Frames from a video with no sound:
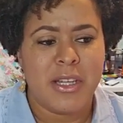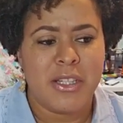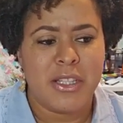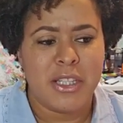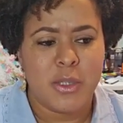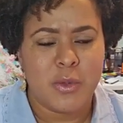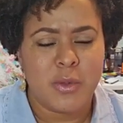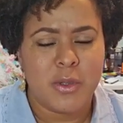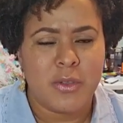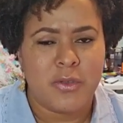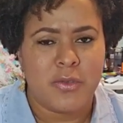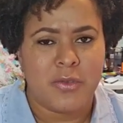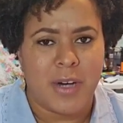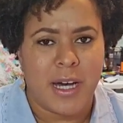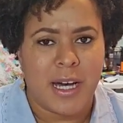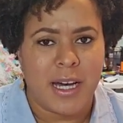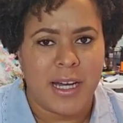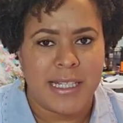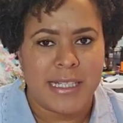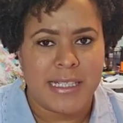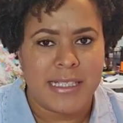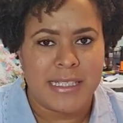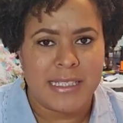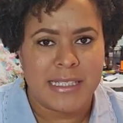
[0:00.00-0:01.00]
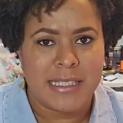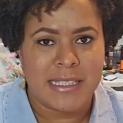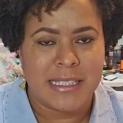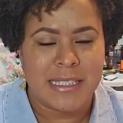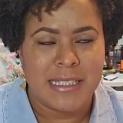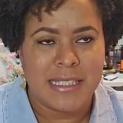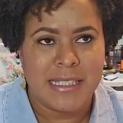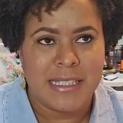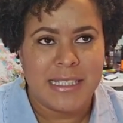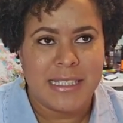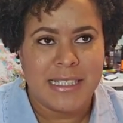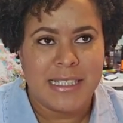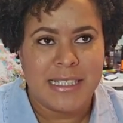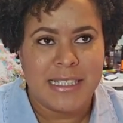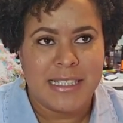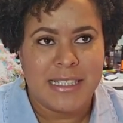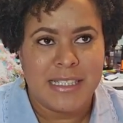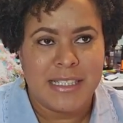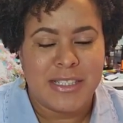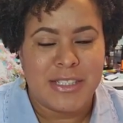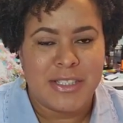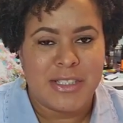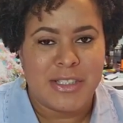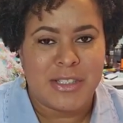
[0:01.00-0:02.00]
you will find
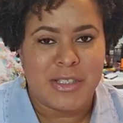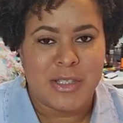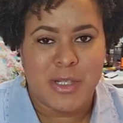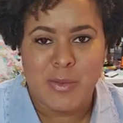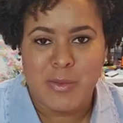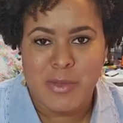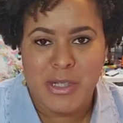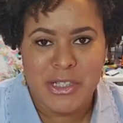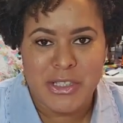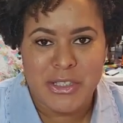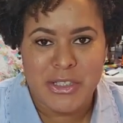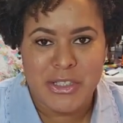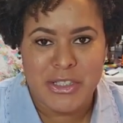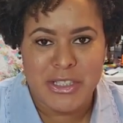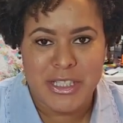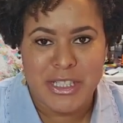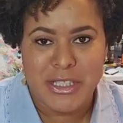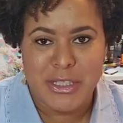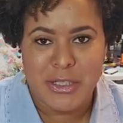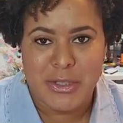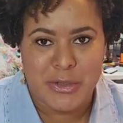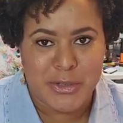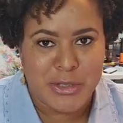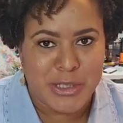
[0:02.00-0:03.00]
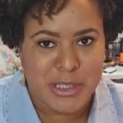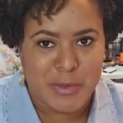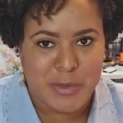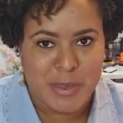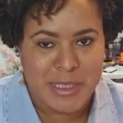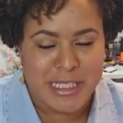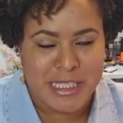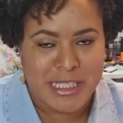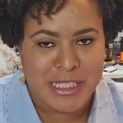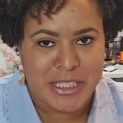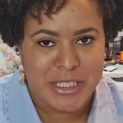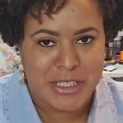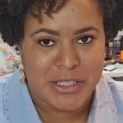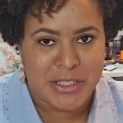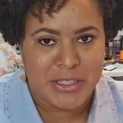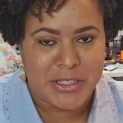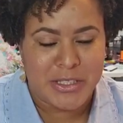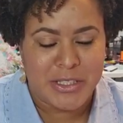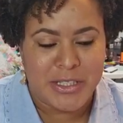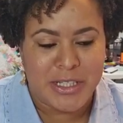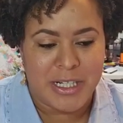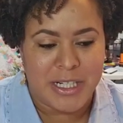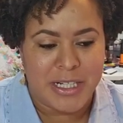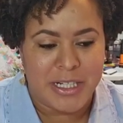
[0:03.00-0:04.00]
so much encouragement
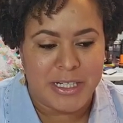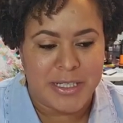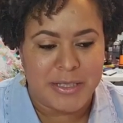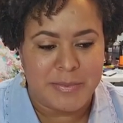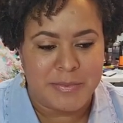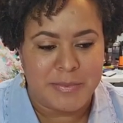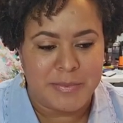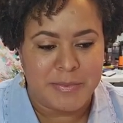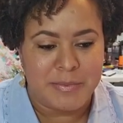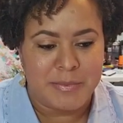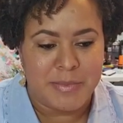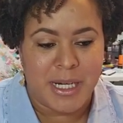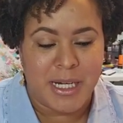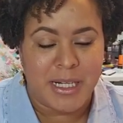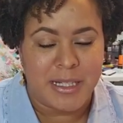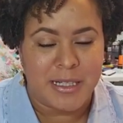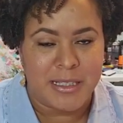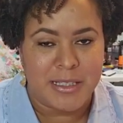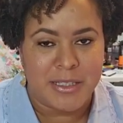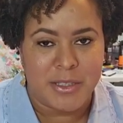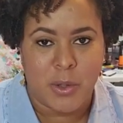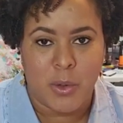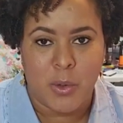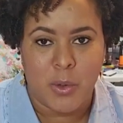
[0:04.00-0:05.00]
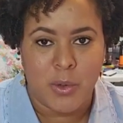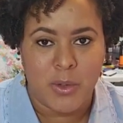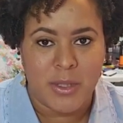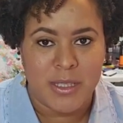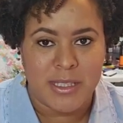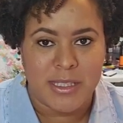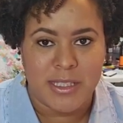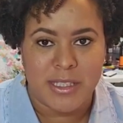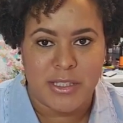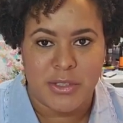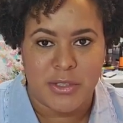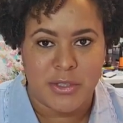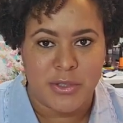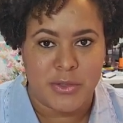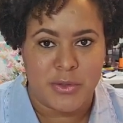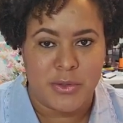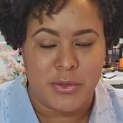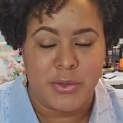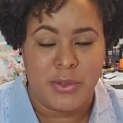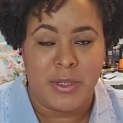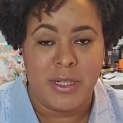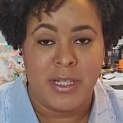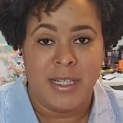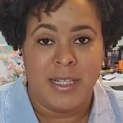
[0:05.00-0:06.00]
here. My goal is
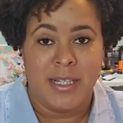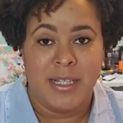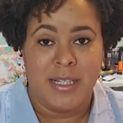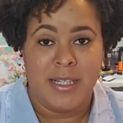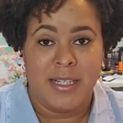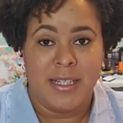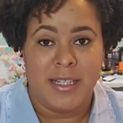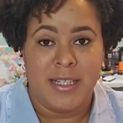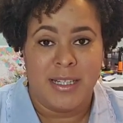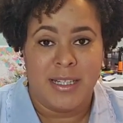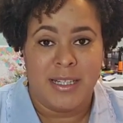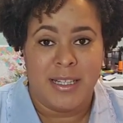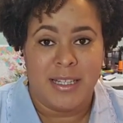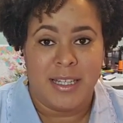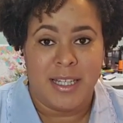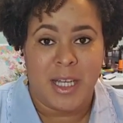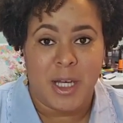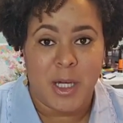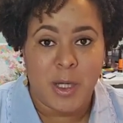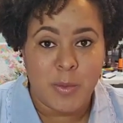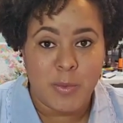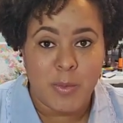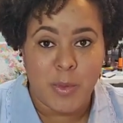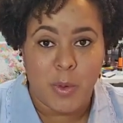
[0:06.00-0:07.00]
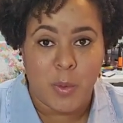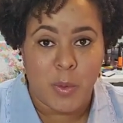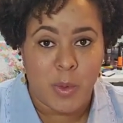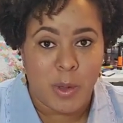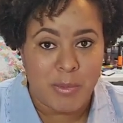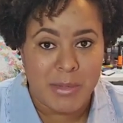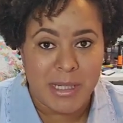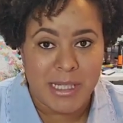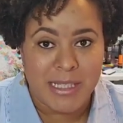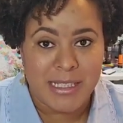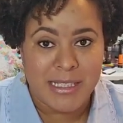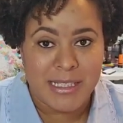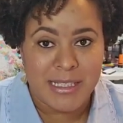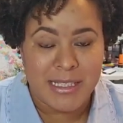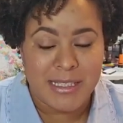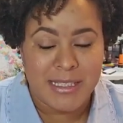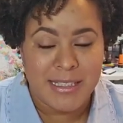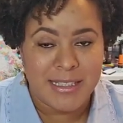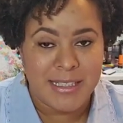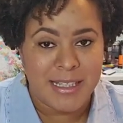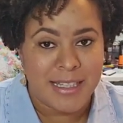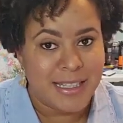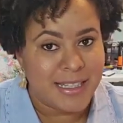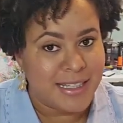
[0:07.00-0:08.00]
to help women
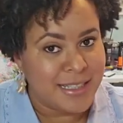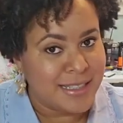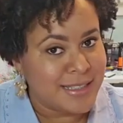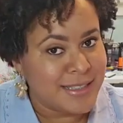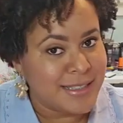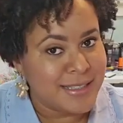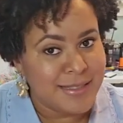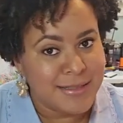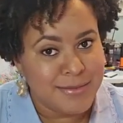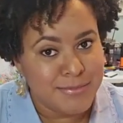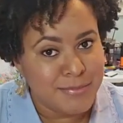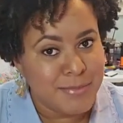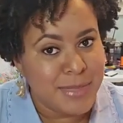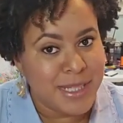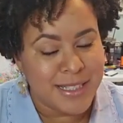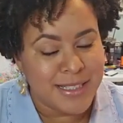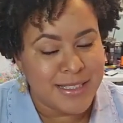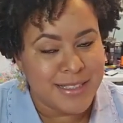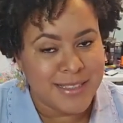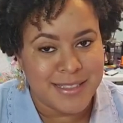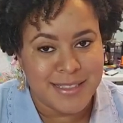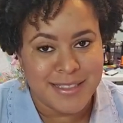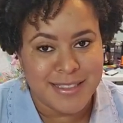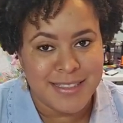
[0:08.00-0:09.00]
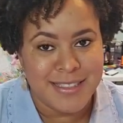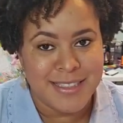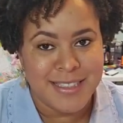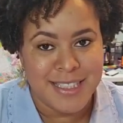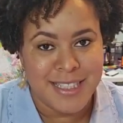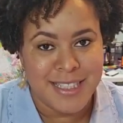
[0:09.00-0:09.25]
and men,